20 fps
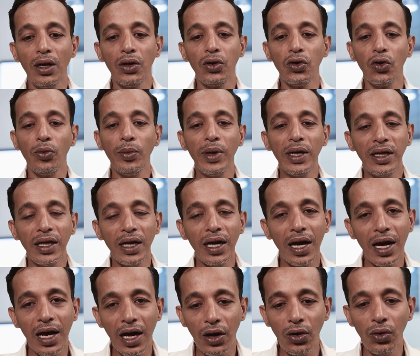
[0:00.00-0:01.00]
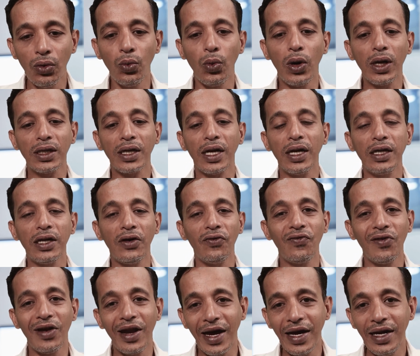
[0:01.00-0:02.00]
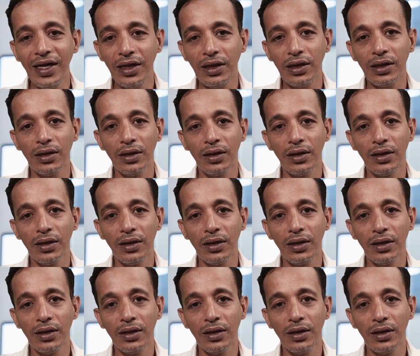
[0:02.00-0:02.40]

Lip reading: no matter how, what kind of light,